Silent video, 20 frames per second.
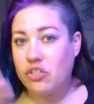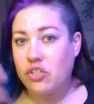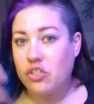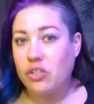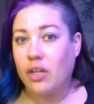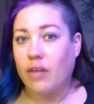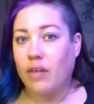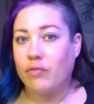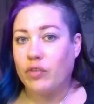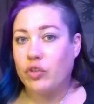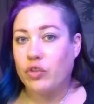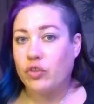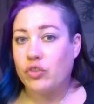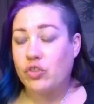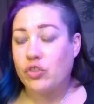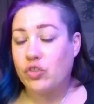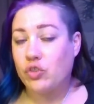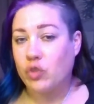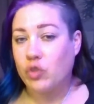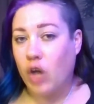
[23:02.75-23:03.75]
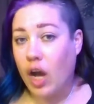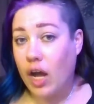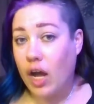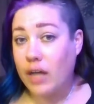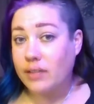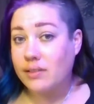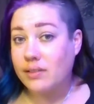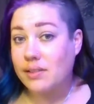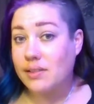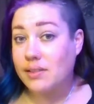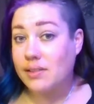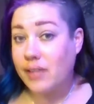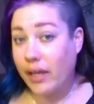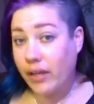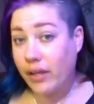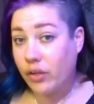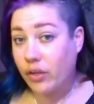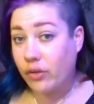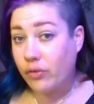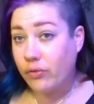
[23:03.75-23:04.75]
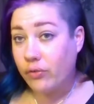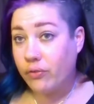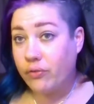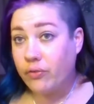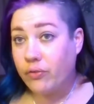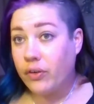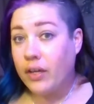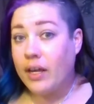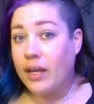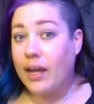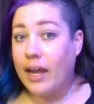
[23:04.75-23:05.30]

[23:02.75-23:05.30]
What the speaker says: of your strong self.